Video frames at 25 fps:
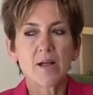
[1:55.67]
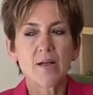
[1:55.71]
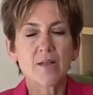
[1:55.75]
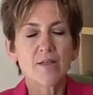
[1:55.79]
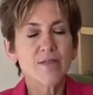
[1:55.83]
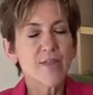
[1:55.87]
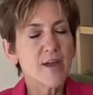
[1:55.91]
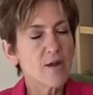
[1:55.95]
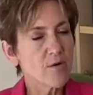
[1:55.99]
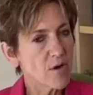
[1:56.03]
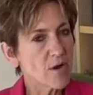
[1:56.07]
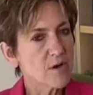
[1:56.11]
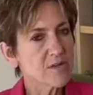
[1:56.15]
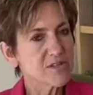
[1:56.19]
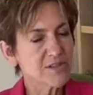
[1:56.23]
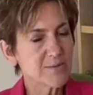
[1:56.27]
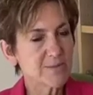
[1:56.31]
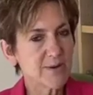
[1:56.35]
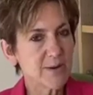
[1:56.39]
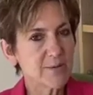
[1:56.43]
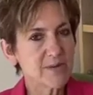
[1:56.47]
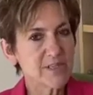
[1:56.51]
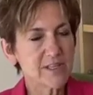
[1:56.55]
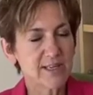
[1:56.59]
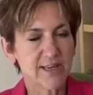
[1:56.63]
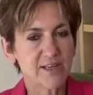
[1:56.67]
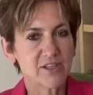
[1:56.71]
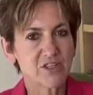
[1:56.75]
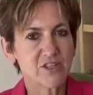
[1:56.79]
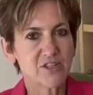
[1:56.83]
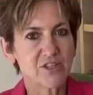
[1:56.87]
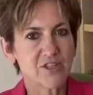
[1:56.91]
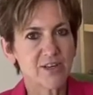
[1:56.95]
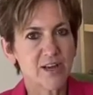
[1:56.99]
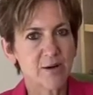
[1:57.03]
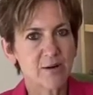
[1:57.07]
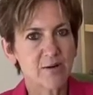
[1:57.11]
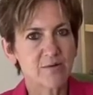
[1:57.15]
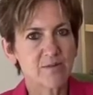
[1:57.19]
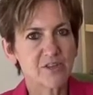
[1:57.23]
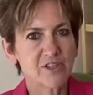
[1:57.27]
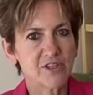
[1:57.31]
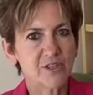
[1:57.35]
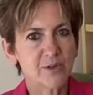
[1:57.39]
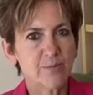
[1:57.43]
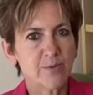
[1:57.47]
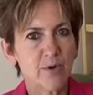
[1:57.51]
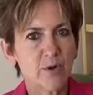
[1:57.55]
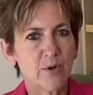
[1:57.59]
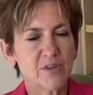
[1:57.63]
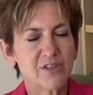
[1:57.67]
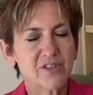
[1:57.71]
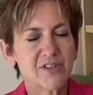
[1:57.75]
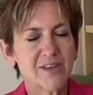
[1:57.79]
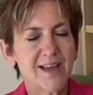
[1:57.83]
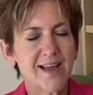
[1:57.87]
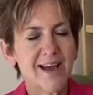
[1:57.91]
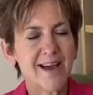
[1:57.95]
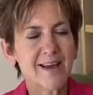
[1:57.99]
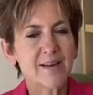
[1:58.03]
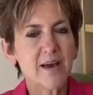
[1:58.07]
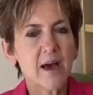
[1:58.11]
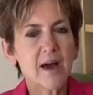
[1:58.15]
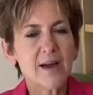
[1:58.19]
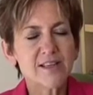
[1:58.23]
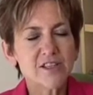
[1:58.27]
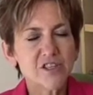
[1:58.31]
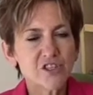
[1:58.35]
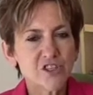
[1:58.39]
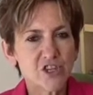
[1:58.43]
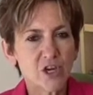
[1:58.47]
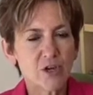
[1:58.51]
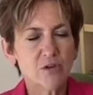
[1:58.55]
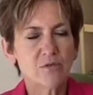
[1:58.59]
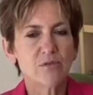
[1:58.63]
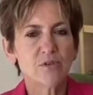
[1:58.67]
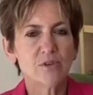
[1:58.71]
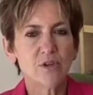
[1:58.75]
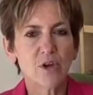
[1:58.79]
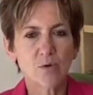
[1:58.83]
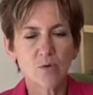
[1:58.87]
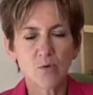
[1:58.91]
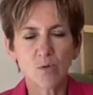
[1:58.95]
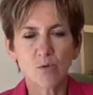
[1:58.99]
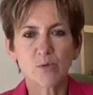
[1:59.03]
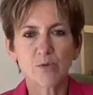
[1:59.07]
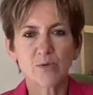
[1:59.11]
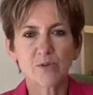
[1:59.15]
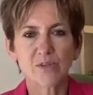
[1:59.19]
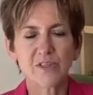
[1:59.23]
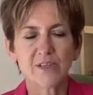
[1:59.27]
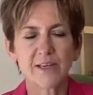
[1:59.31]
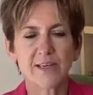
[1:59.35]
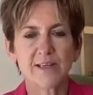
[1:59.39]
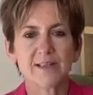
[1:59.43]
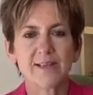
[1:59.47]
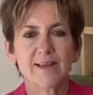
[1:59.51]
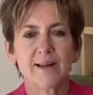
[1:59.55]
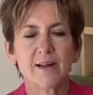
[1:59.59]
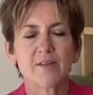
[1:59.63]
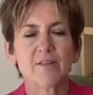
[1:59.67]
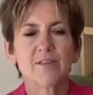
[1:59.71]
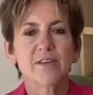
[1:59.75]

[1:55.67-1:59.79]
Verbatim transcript: There are some limitations, however, to the policy, and I don't know all the detail.